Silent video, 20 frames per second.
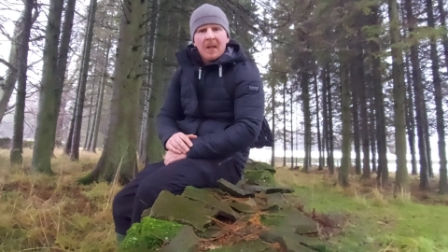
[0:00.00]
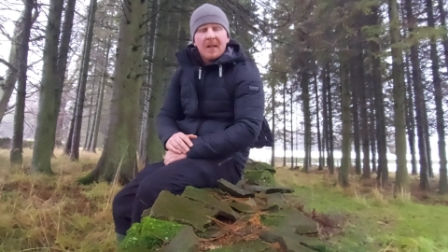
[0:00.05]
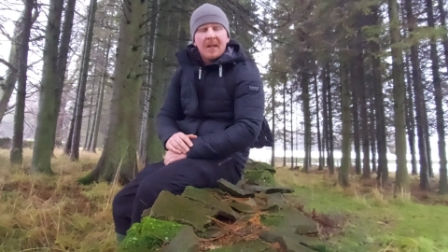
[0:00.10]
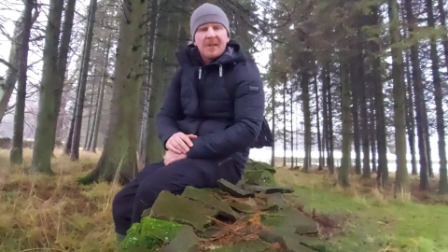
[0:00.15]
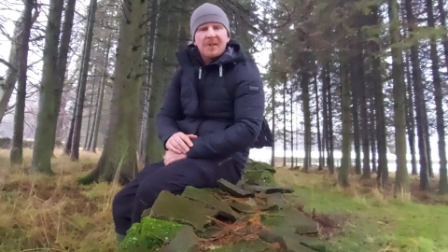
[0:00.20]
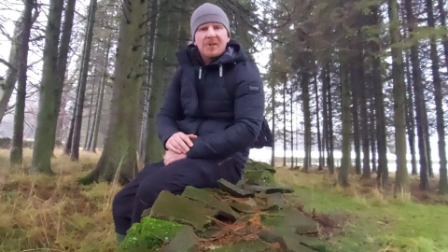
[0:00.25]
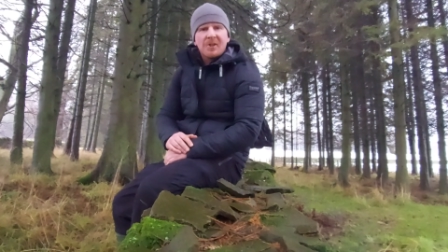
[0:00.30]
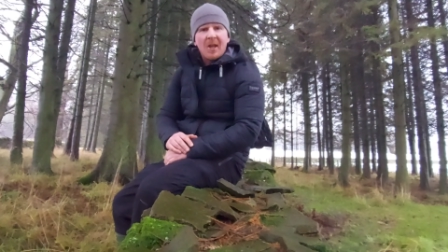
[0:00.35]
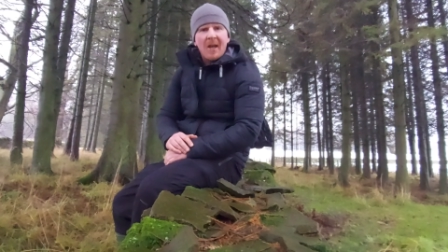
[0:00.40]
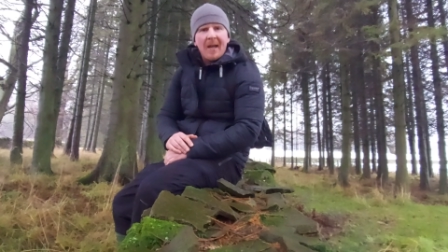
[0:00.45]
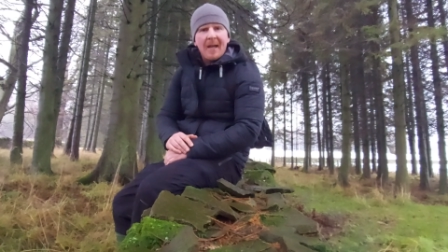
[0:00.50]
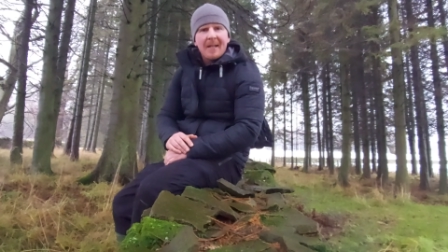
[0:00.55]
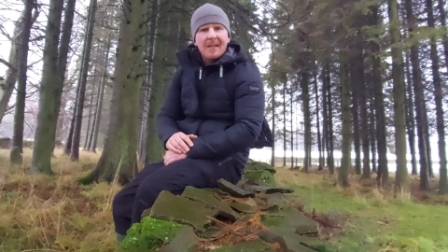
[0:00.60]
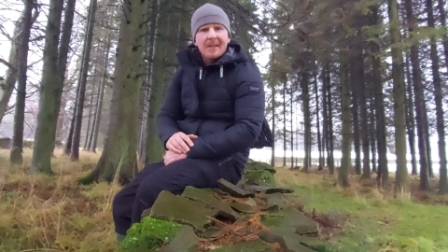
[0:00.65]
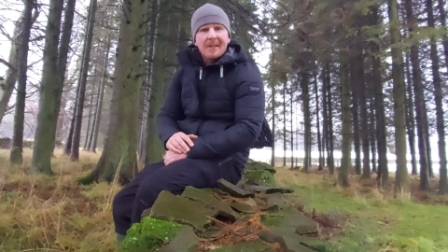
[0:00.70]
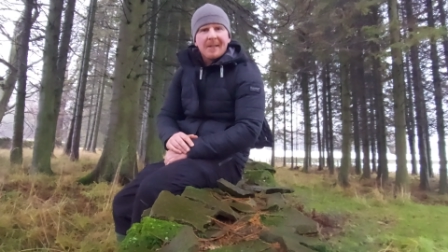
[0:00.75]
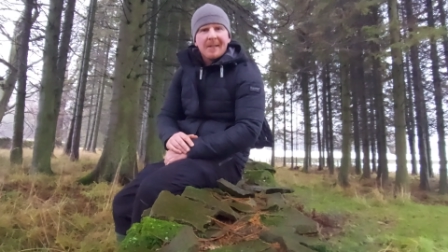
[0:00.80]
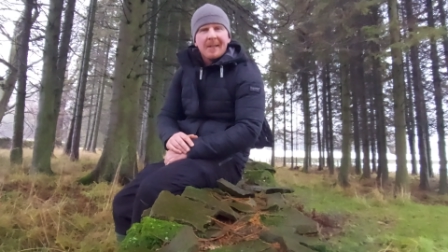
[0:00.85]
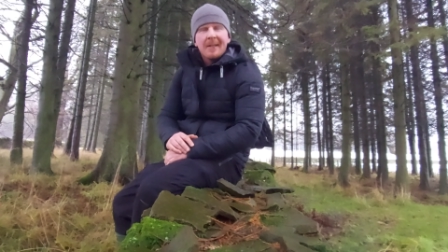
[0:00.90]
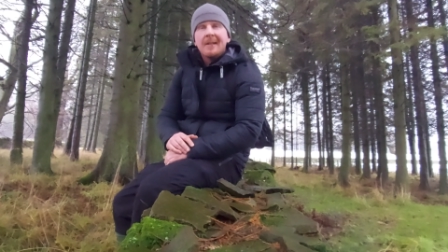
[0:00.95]
the
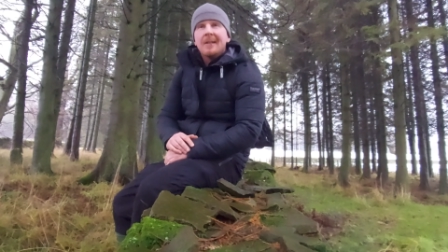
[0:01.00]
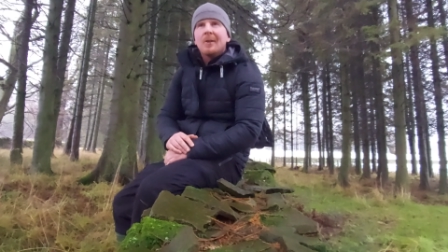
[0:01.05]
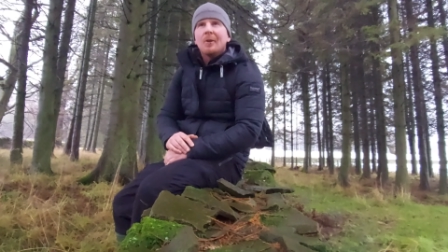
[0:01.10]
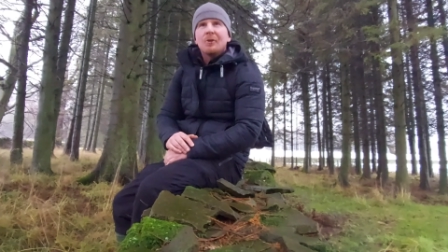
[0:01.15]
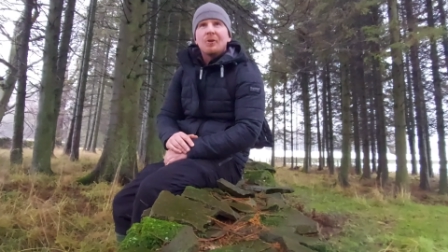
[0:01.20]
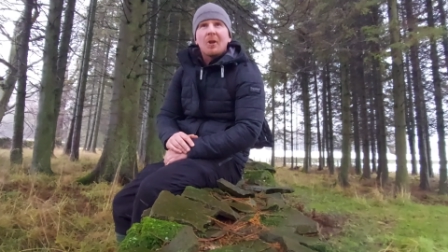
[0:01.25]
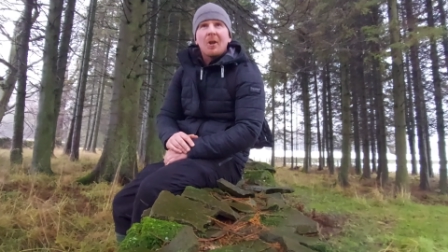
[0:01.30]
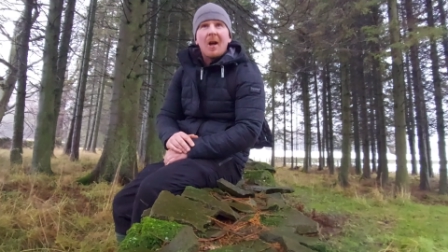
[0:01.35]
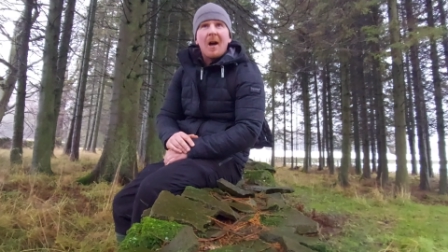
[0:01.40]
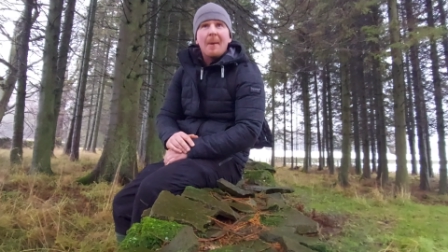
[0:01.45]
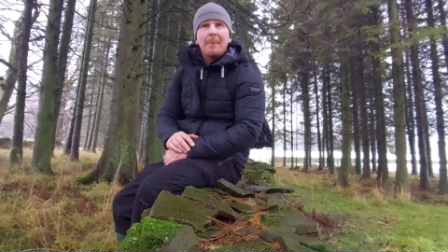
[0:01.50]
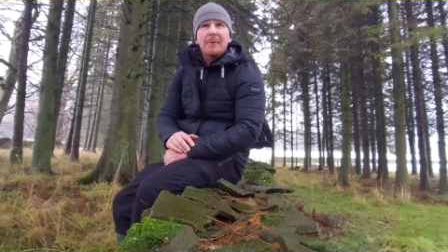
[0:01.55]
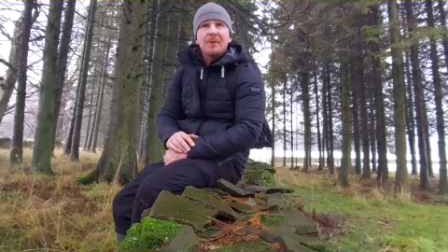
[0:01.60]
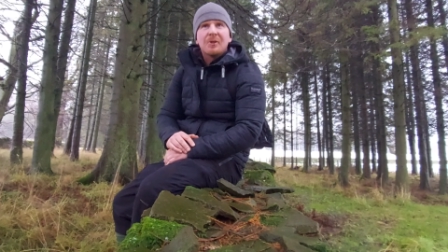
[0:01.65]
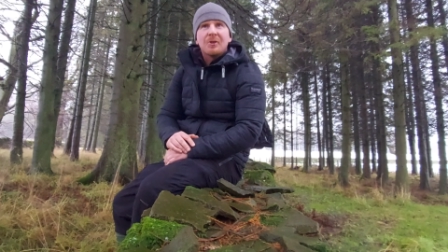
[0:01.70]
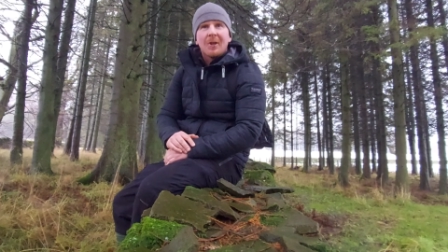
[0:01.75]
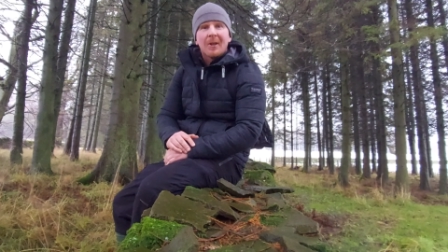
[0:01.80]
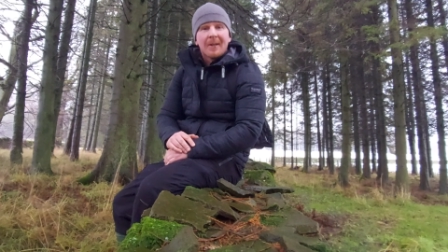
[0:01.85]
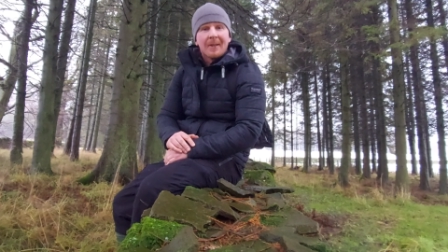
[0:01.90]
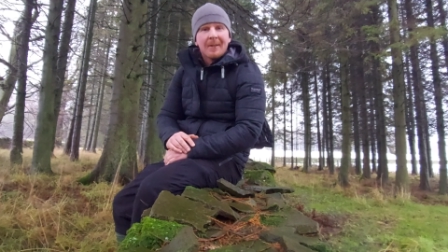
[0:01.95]
settings on your
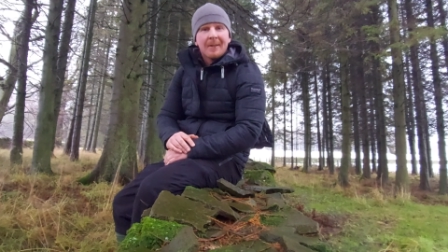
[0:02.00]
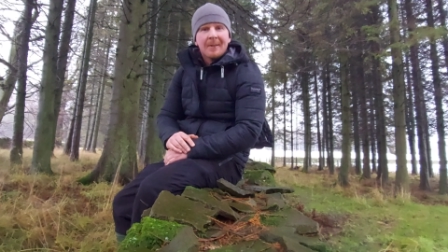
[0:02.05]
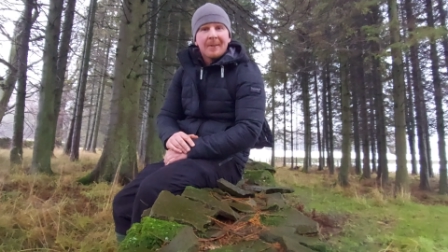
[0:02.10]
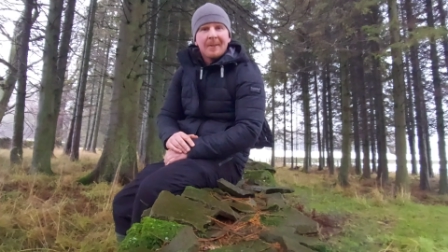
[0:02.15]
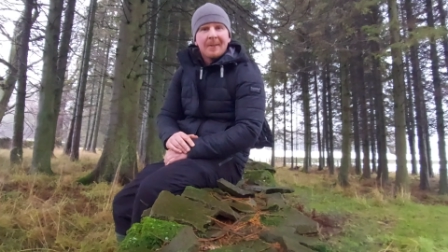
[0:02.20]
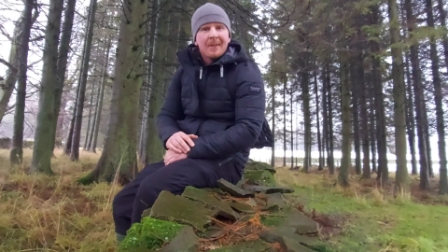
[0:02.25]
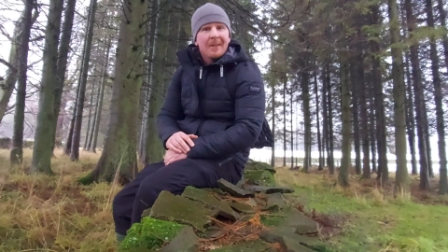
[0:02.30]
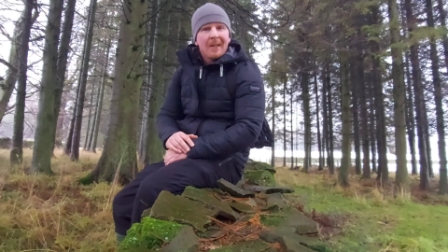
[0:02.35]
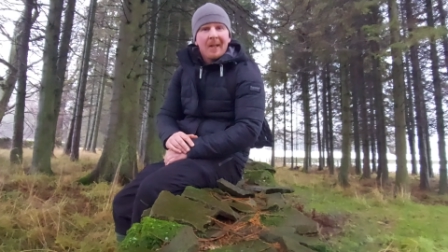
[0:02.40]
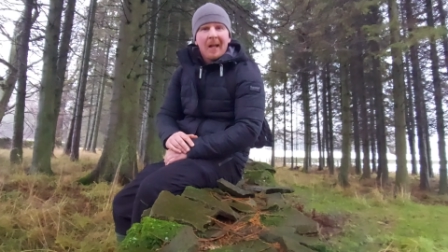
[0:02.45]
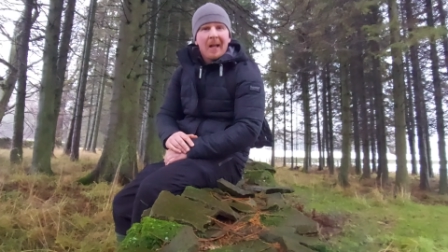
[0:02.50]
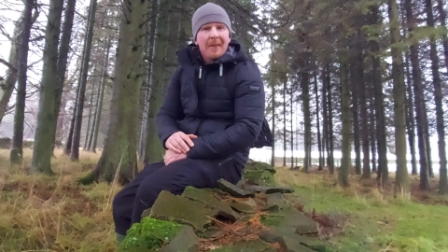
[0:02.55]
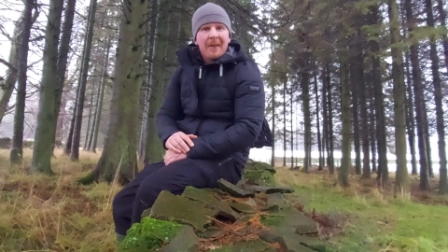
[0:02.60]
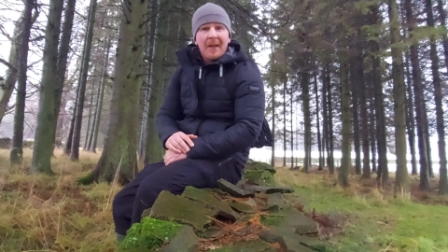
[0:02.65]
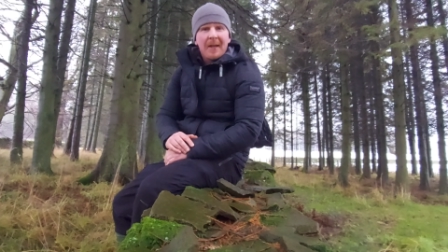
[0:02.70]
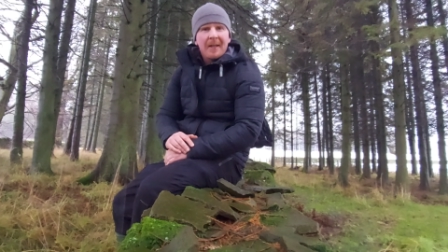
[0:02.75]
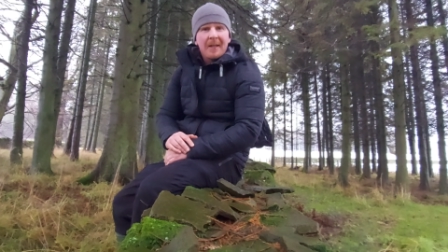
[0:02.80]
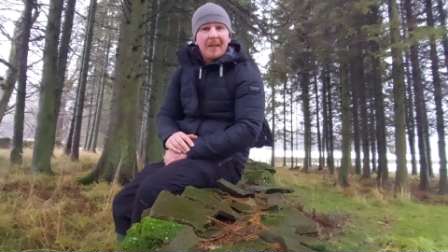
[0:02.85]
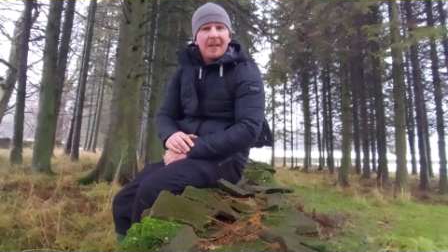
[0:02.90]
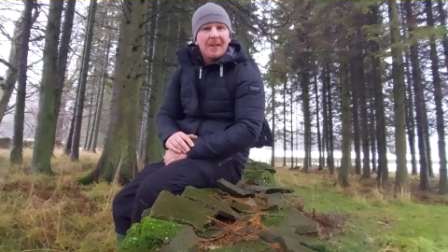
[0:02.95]
aperture, then